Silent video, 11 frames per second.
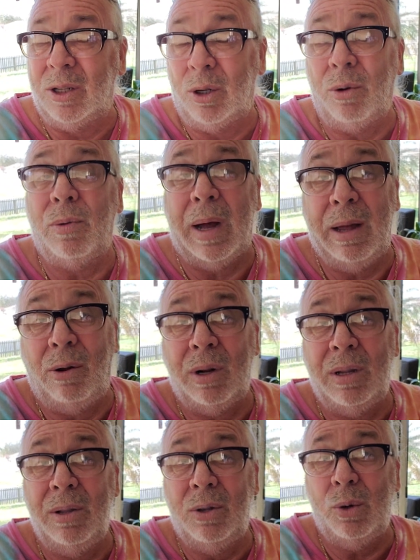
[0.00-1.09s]
So I looked
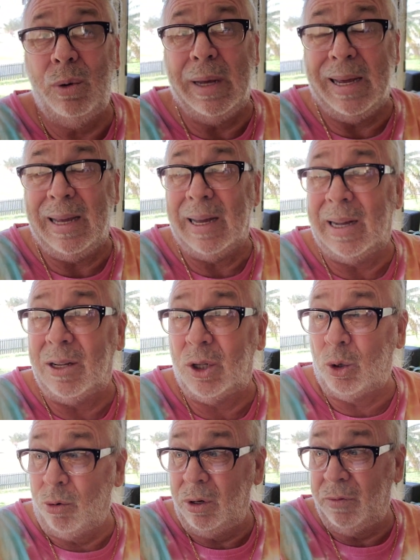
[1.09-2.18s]
into a
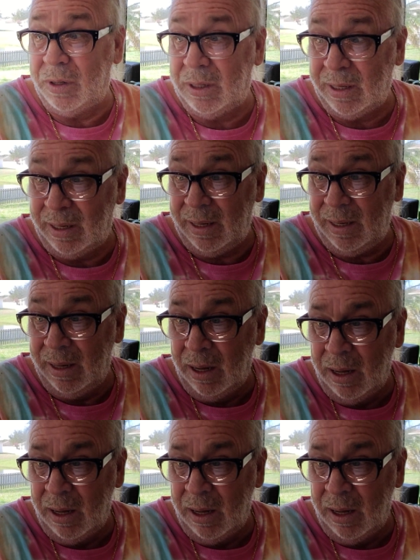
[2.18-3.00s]
storage facility,